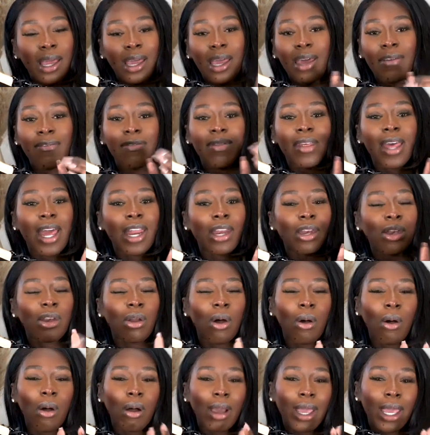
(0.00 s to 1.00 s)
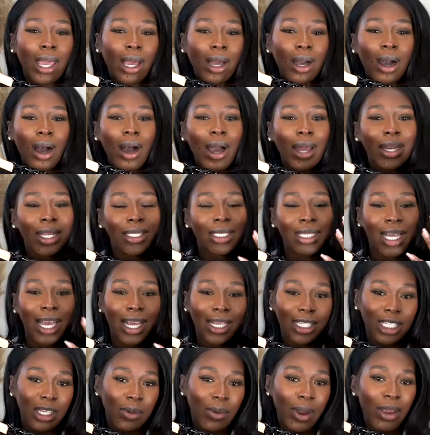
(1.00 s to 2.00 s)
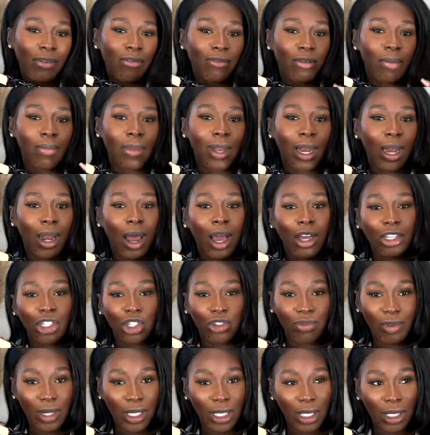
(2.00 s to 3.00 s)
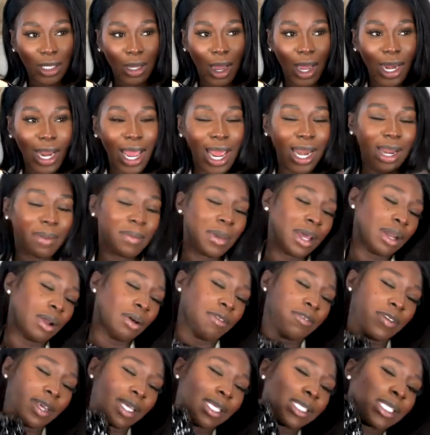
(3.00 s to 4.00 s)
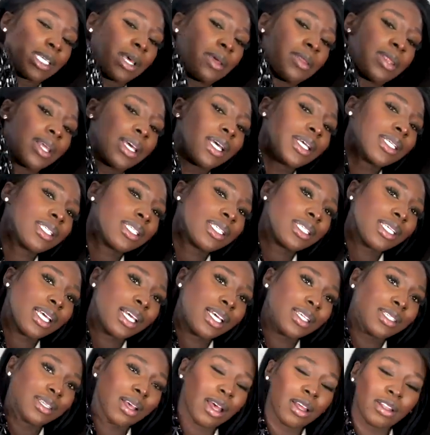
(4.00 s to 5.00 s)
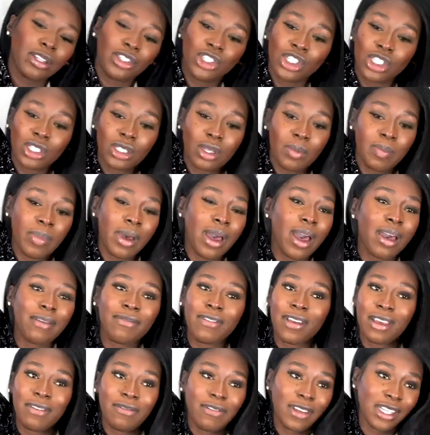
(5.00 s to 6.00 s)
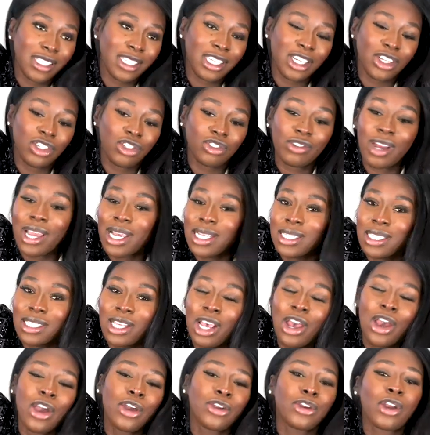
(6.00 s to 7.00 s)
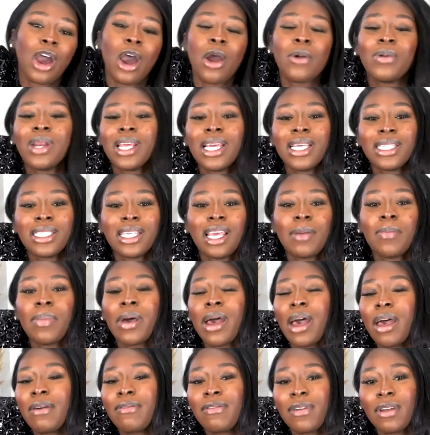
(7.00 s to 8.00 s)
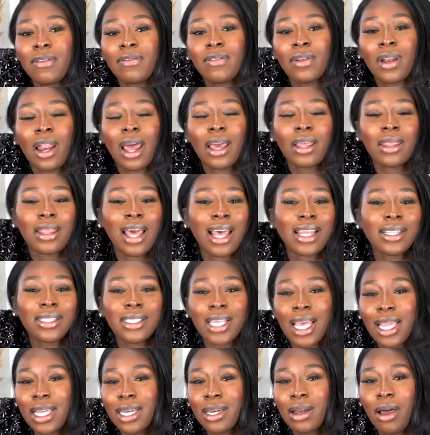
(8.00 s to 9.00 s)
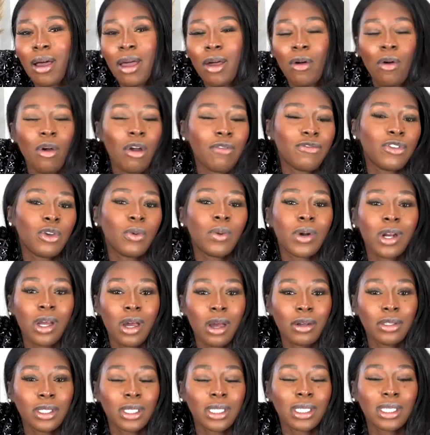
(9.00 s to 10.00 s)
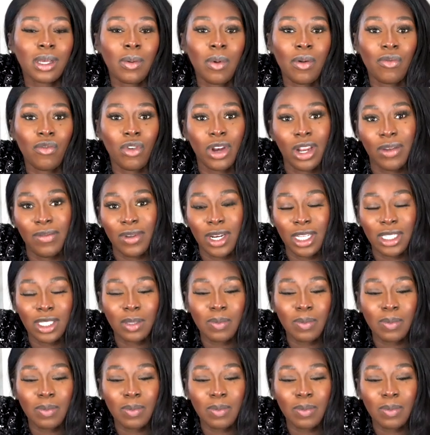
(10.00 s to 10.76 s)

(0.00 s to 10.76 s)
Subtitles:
if they're not, it kind of takes away from the luxury design element of it. So this is just the perfect fitting dress. Not only is it perfect for like that date night or if you want to go to somewhere really, really